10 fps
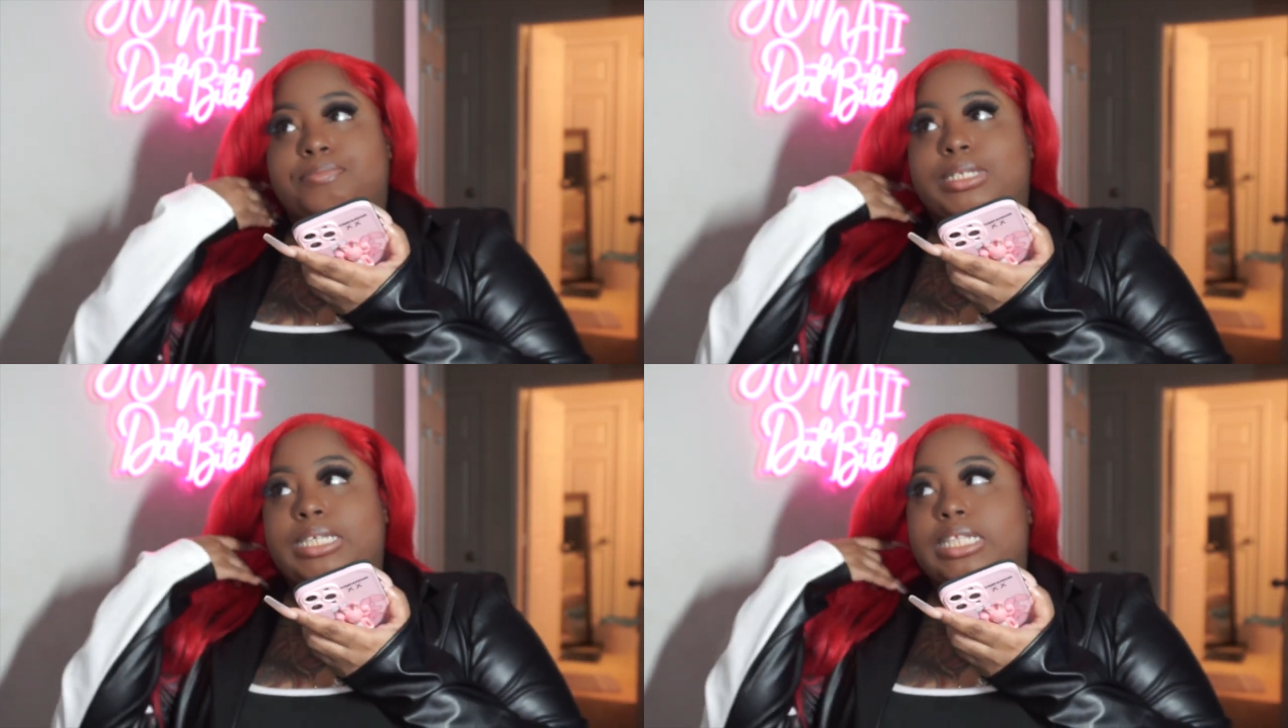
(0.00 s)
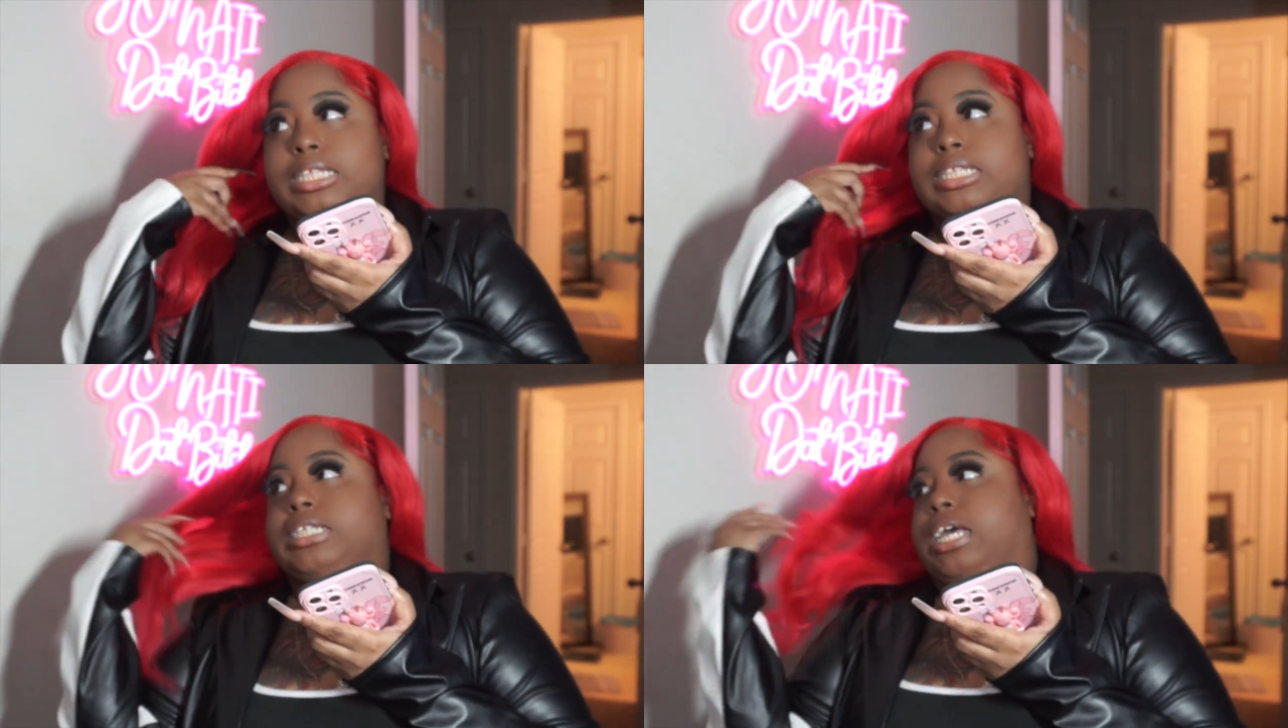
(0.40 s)
this
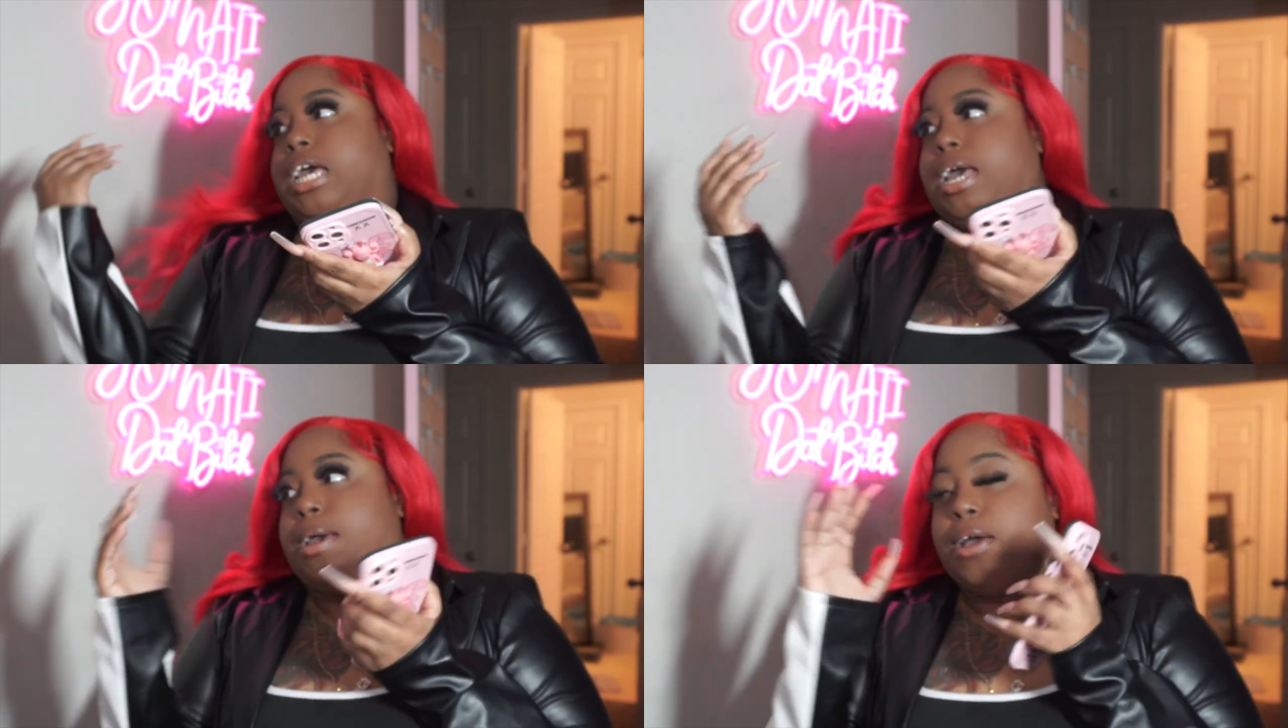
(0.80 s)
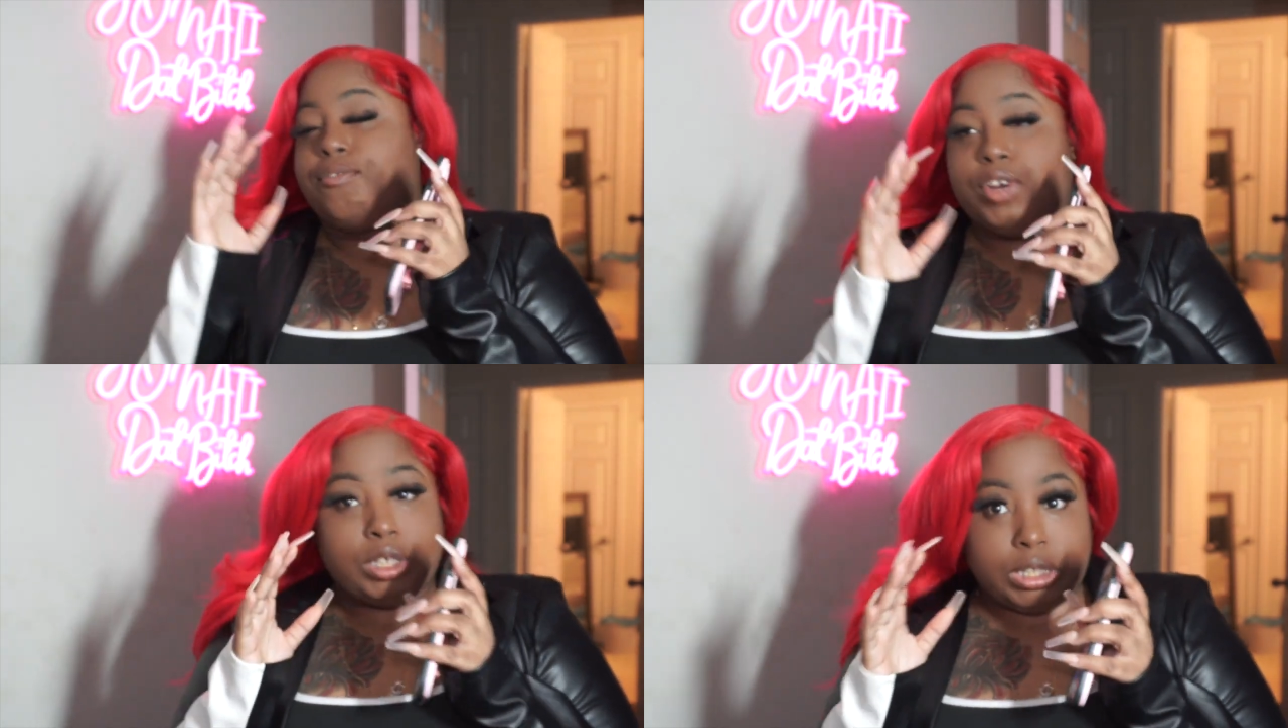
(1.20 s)
is a
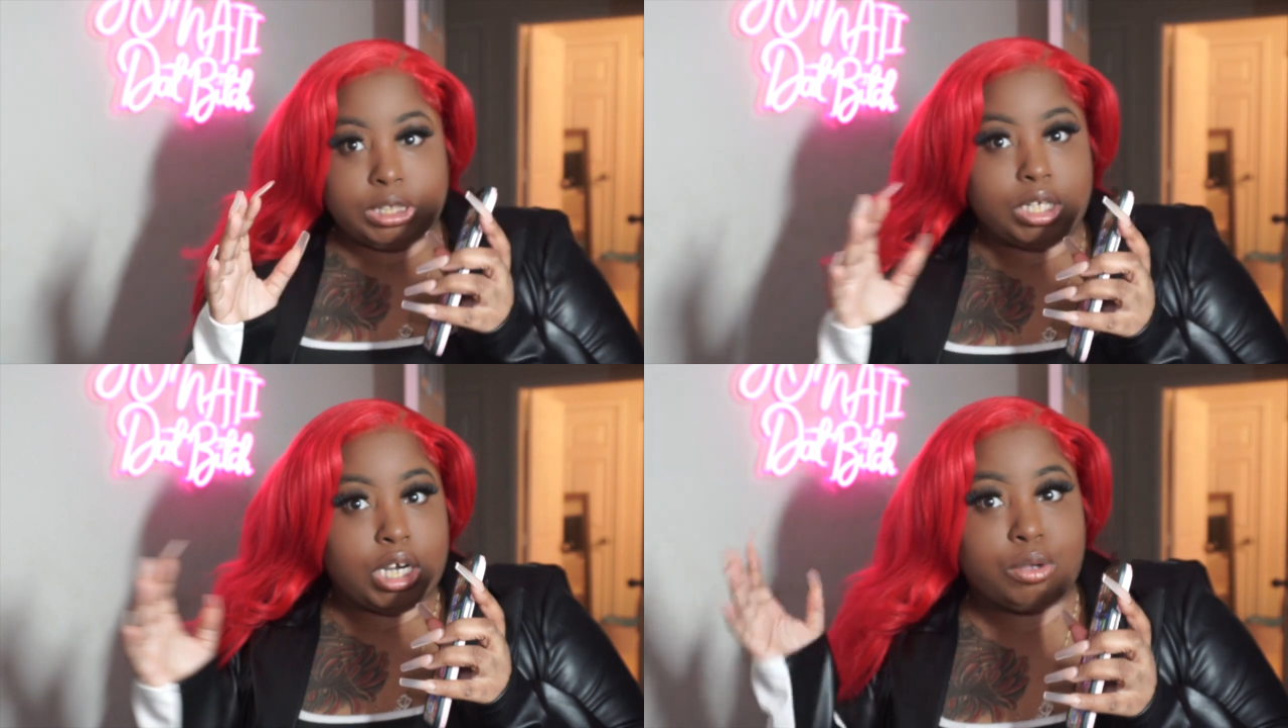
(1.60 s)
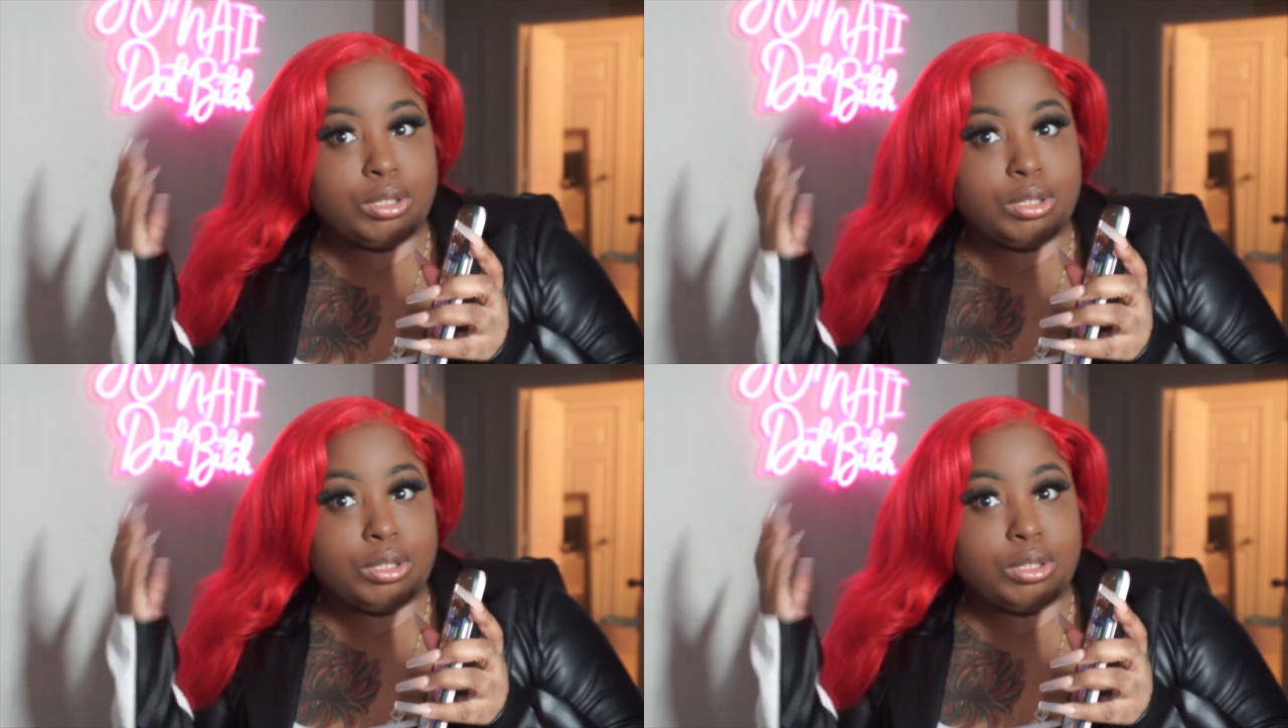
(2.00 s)
versus, you know,